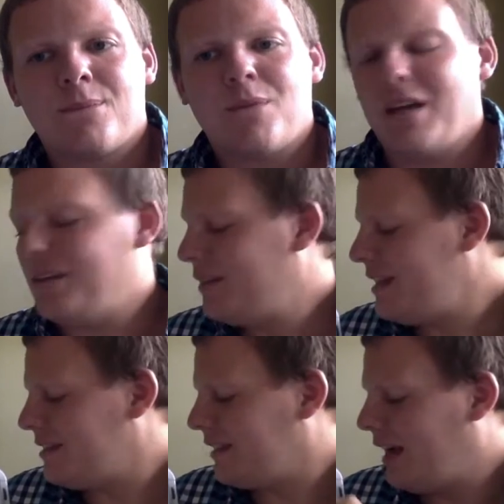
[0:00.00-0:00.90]
Right,
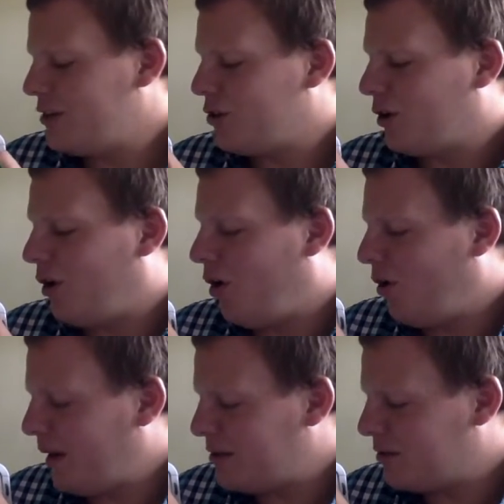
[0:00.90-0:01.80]
these lines are
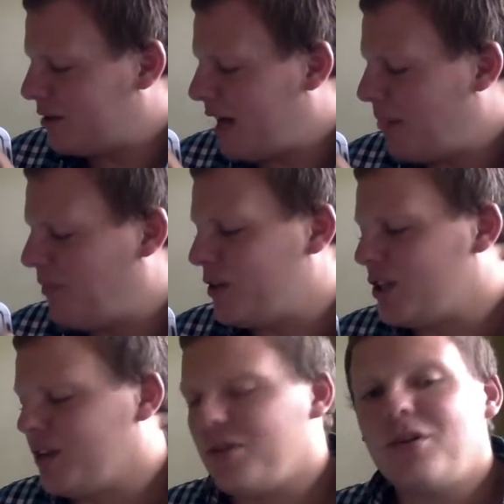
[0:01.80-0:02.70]
always on top of each
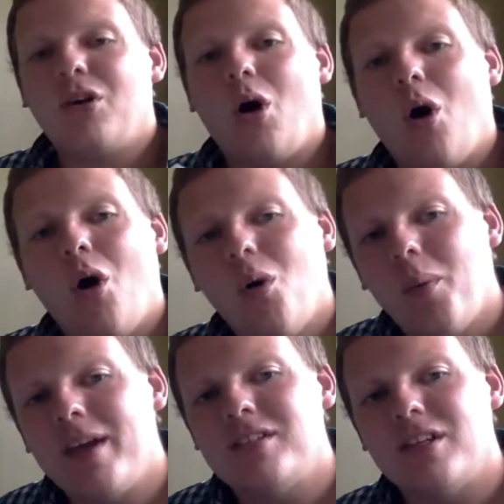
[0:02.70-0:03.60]
other. They're
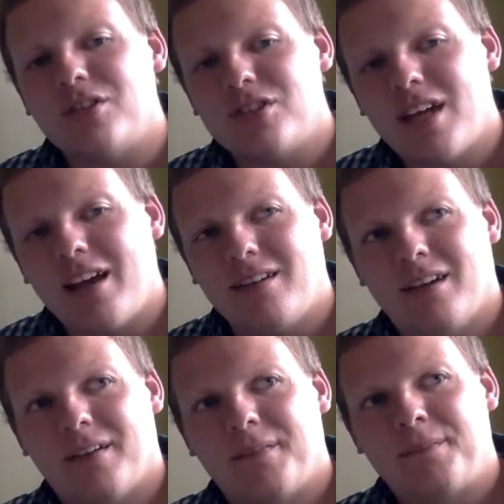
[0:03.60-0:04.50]
always
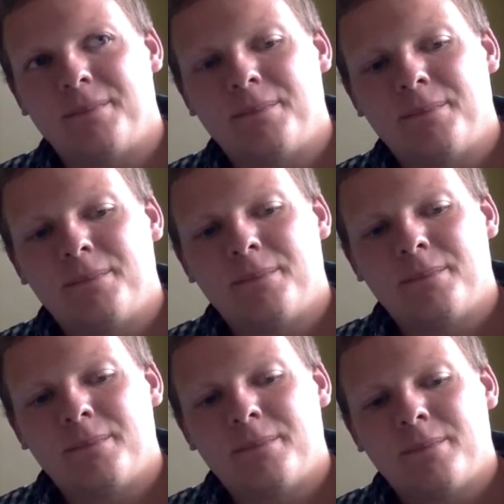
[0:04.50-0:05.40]
intersecting.
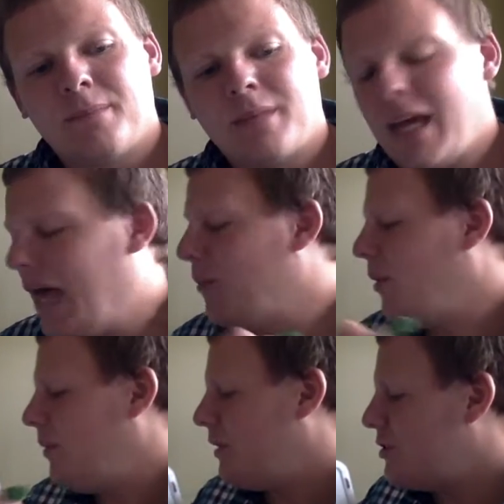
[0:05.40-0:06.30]
And
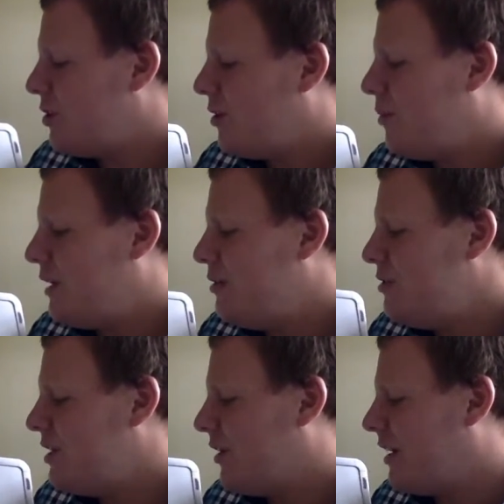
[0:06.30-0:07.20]
what the term we
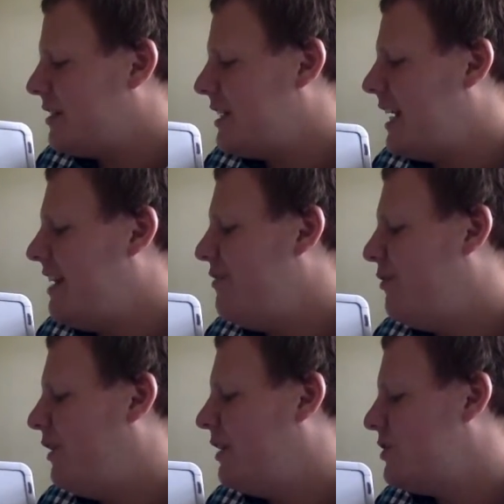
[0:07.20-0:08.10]
use here is
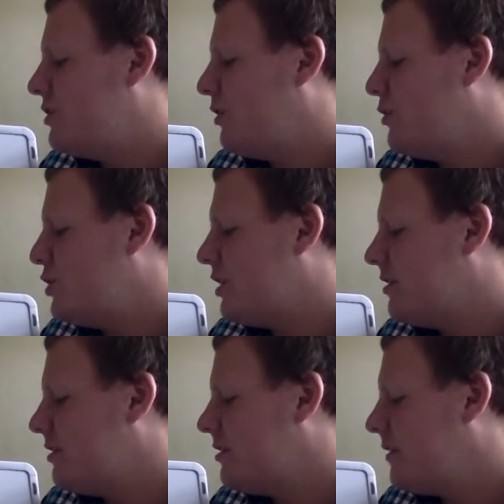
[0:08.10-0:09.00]
infinite
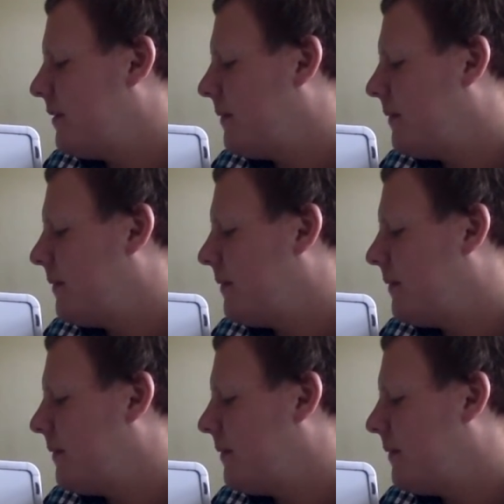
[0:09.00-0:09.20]
solutions.